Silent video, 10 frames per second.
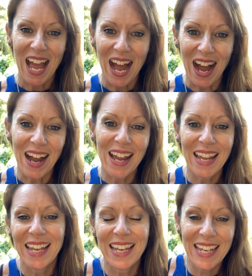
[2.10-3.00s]
Hi,
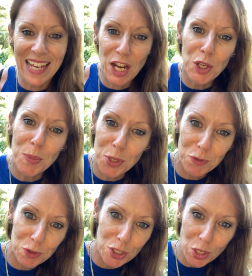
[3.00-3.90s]
hello you
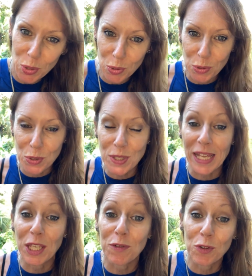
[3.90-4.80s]
beautiful souls.
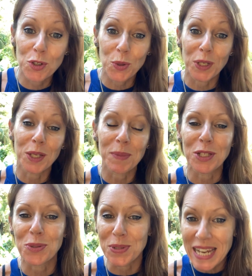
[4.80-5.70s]
Thank you for joining me
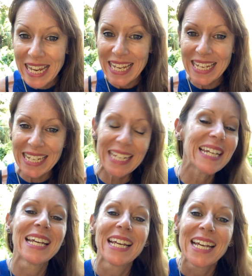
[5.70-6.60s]
today.
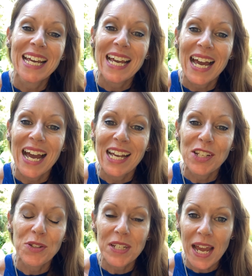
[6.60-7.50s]

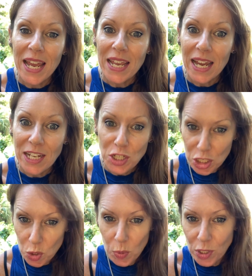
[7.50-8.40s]
Today I
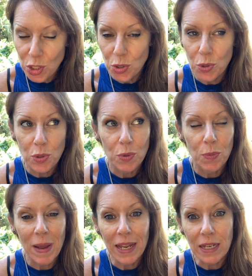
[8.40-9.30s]
just want to
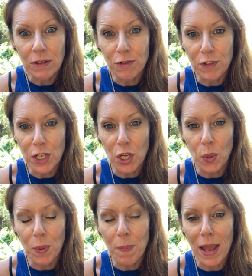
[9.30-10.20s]
make a little
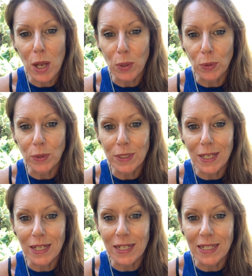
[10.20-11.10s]
video about
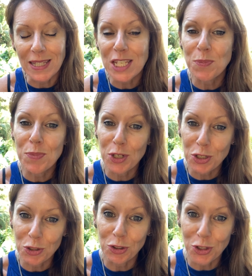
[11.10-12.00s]
the
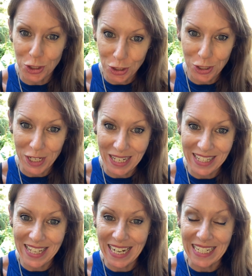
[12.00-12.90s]
spiritual journey,
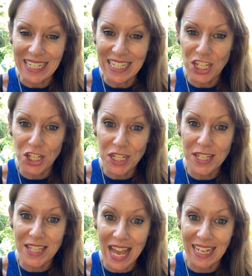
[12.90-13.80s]
that it is
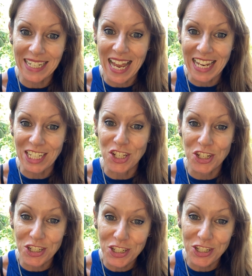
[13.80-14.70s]
just that, a
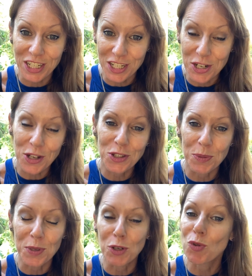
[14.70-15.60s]
journey, not to
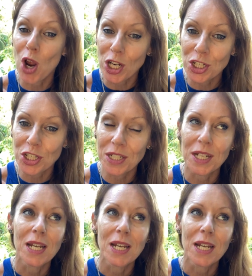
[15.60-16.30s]
be rushed.